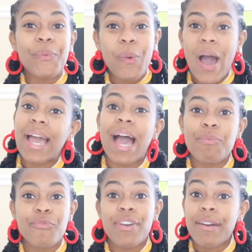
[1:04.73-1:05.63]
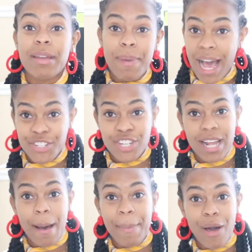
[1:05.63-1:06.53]
and why I'm very
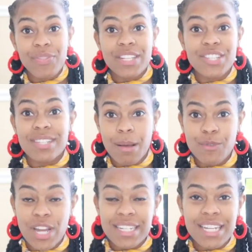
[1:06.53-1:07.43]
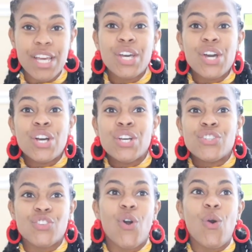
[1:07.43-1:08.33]
passionate about this subject.
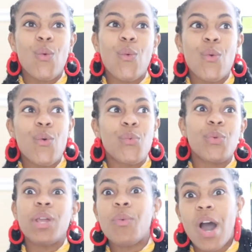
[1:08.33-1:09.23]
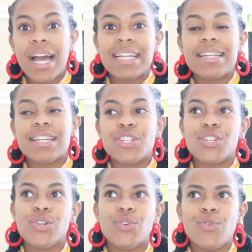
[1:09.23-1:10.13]
So rewind
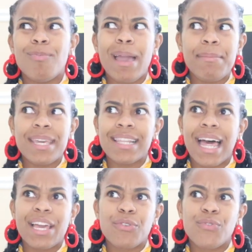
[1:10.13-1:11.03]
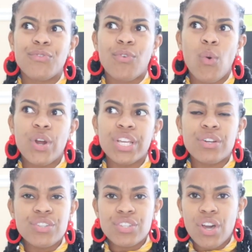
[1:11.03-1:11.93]
to maybe like 4
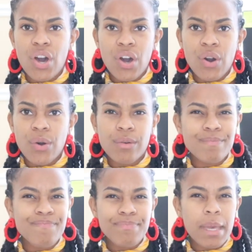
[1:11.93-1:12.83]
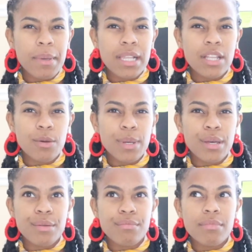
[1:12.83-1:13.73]
years ago, maybe a little
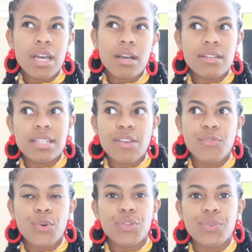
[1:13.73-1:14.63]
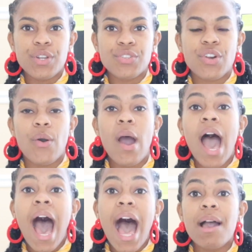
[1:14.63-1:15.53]
bit, no, I'd say 4 or 3 years ago.
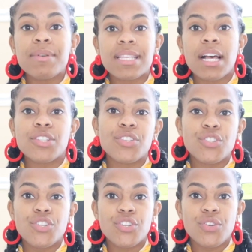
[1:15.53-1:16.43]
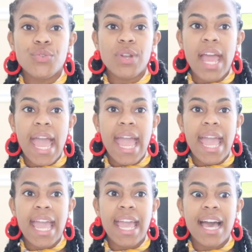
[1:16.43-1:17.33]
I was asked to shoot
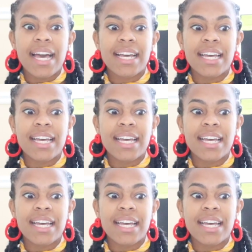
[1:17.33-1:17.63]
a